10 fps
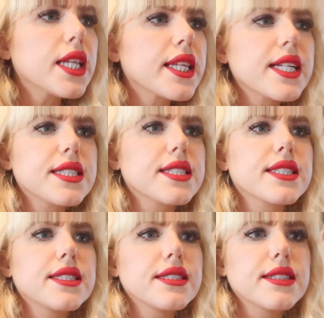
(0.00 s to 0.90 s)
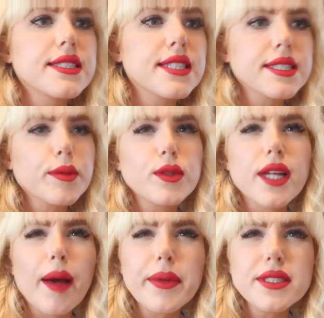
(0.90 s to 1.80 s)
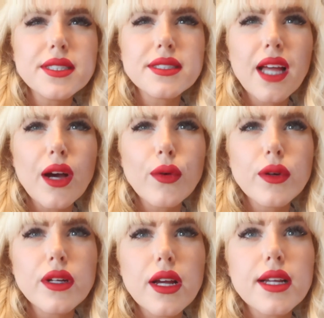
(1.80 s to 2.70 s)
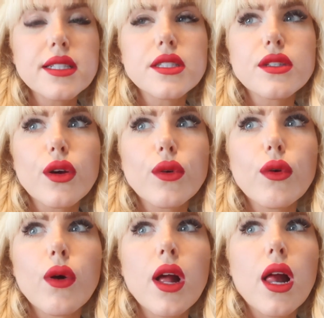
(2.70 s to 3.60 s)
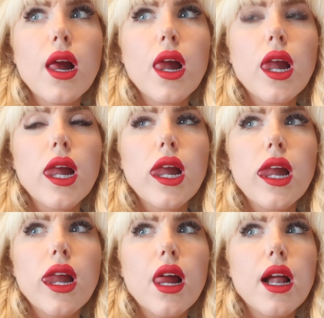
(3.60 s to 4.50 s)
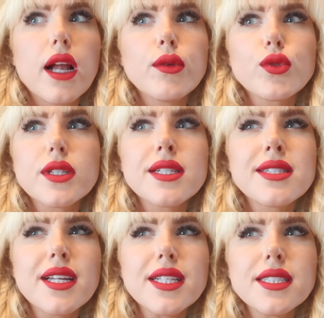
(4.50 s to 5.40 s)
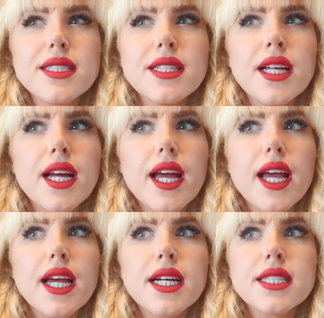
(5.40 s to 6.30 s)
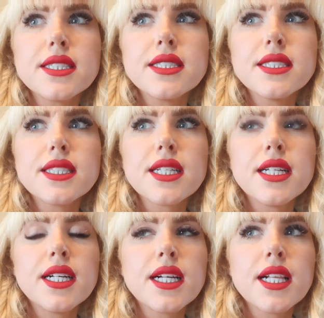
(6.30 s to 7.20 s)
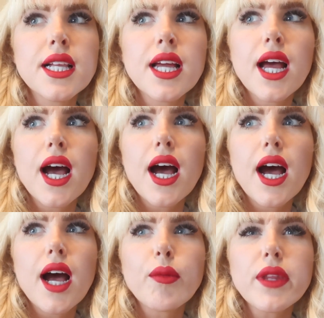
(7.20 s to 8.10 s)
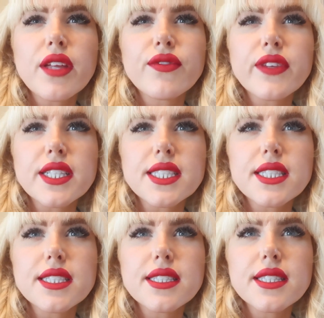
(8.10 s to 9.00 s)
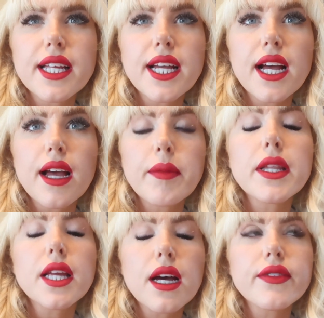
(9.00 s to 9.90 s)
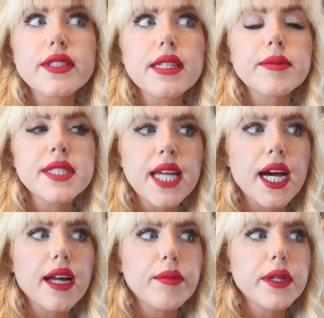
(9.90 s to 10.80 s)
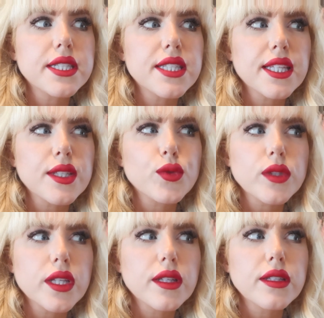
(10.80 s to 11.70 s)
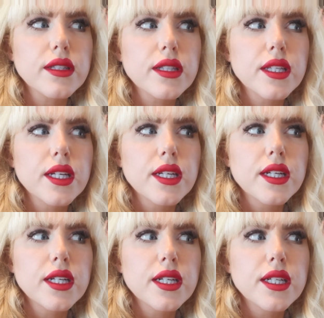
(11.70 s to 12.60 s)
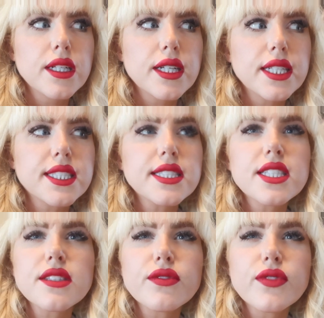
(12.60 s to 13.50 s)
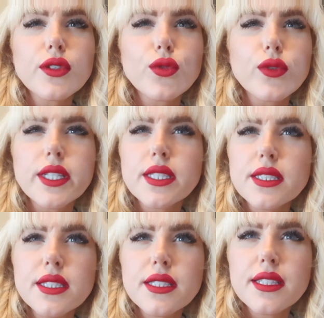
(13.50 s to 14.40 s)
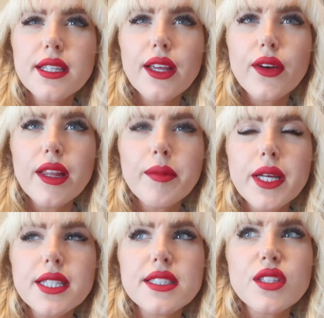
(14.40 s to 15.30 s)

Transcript: And that doesn't, that's not supposed to happen now. And so it was really sudden and really conflicted. Like, I mean, like, obviously I'm sad, but it's like this really, it just doesn't feel real. You know what I mean?